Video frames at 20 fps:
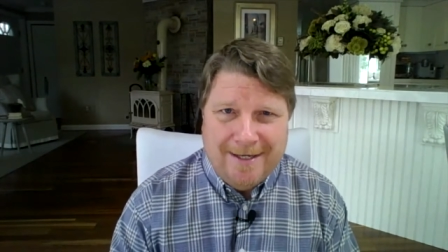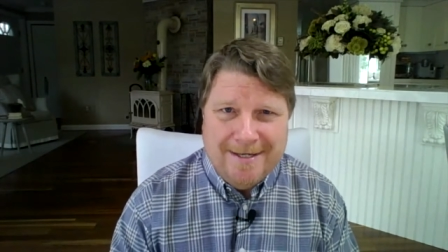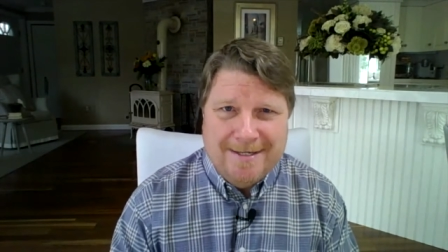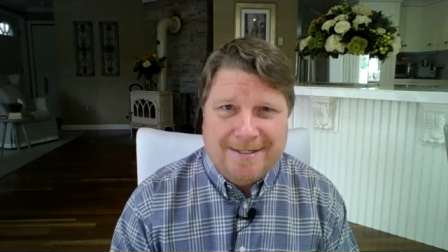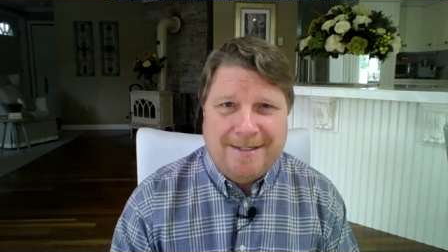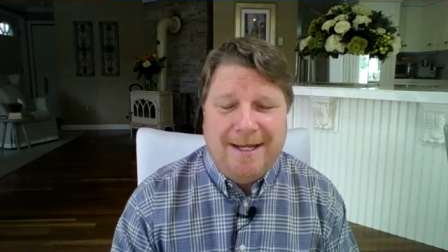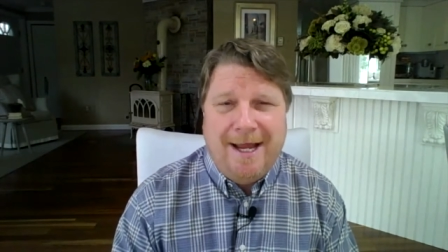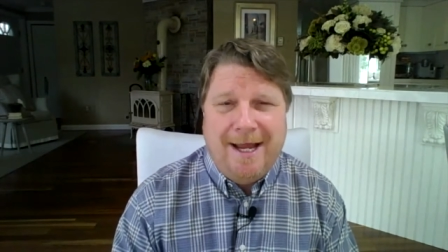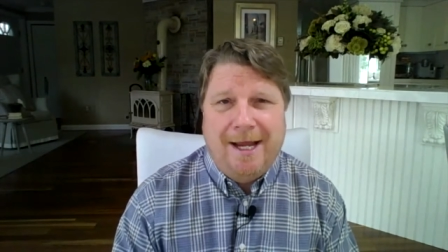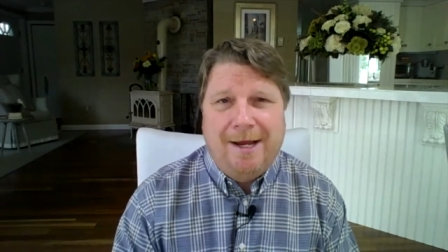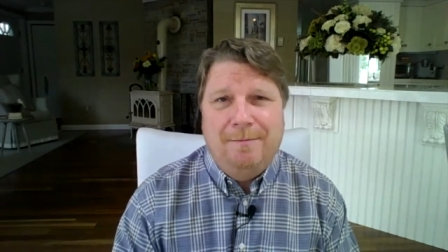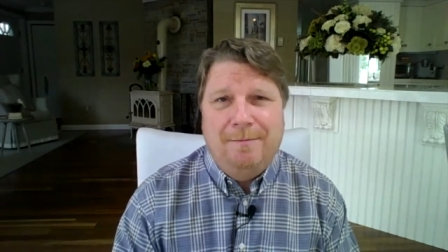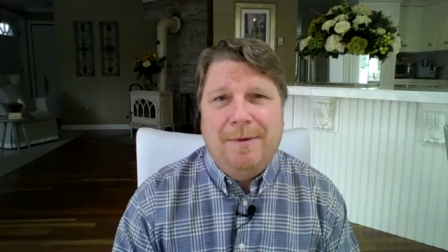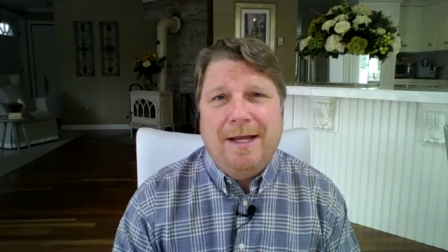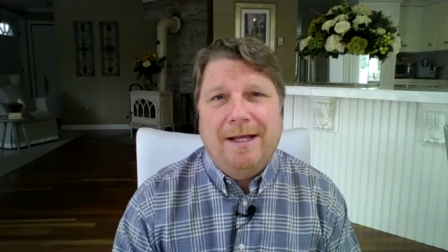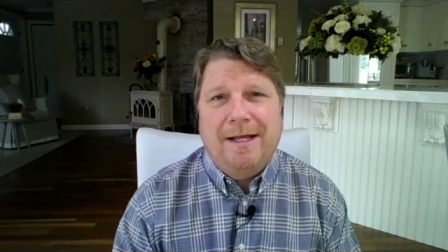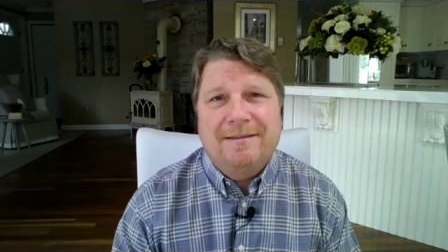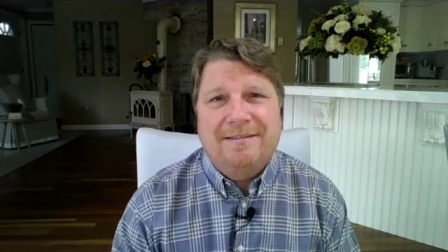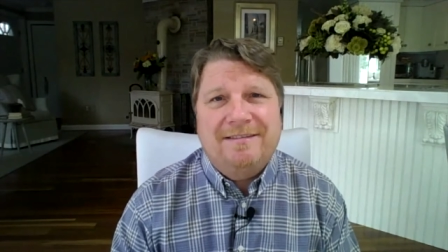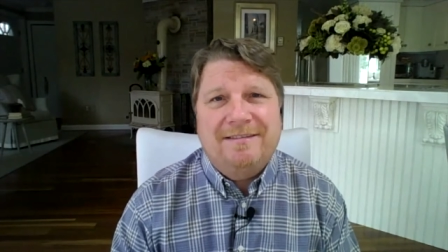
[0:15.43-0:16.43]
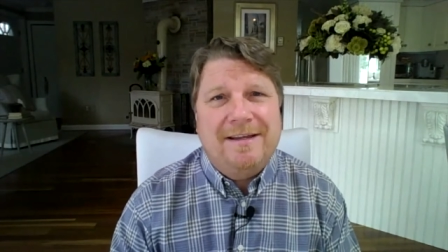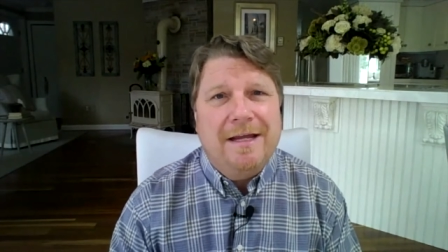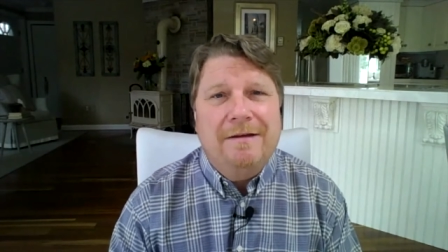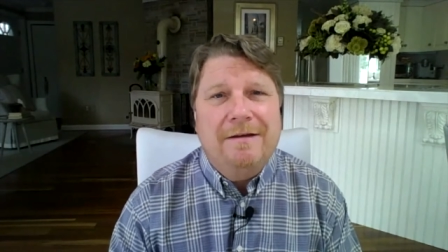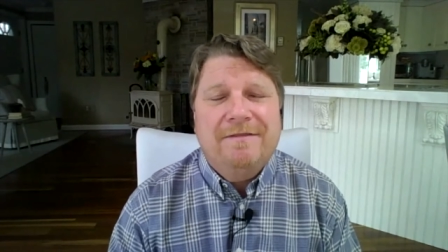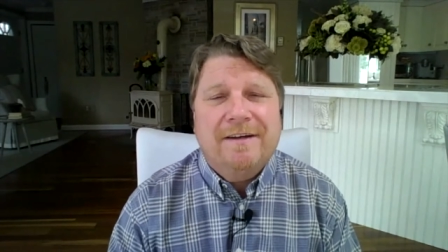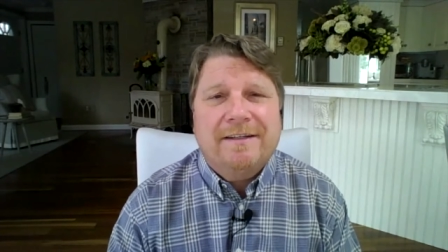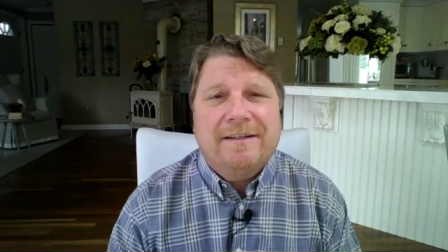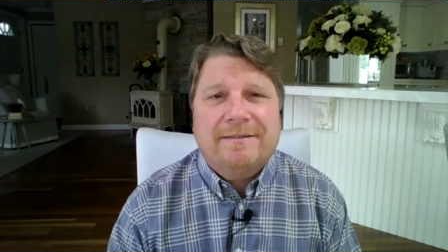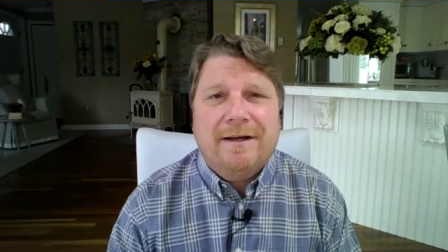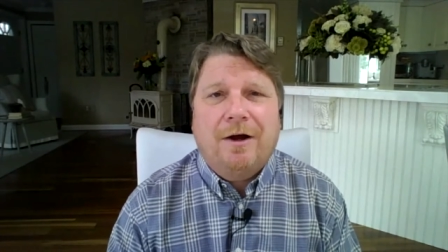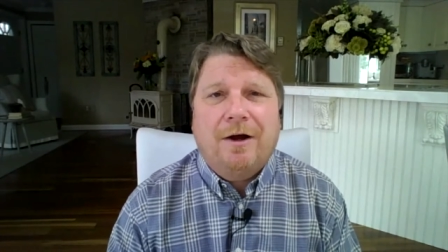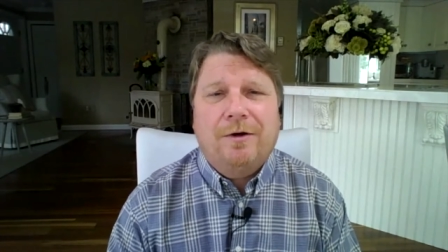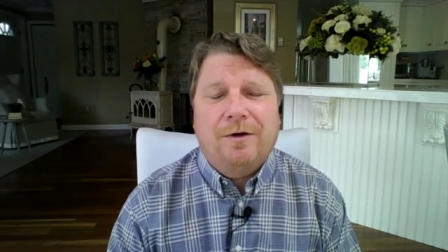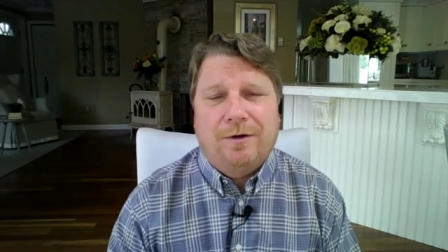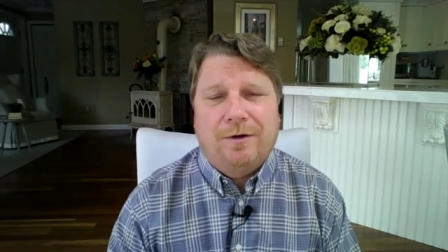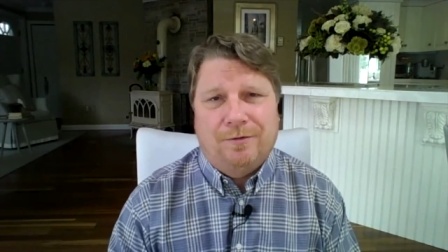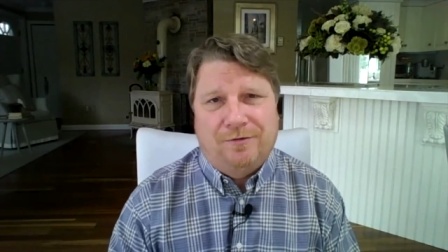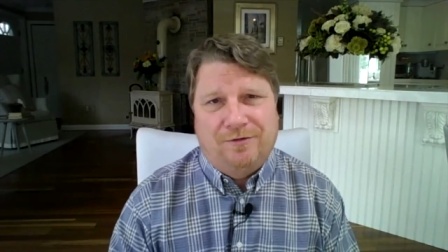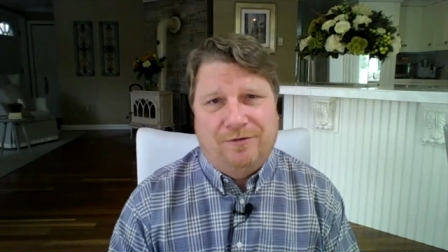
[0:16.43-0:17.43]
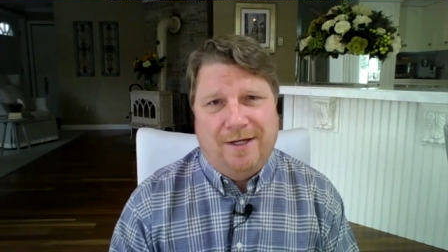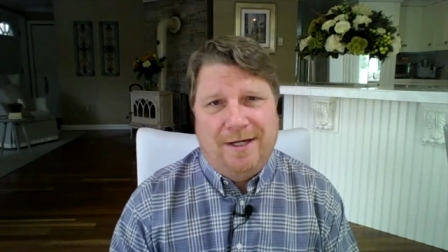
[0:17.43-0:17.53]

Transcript: His name is Steve Xiarhos.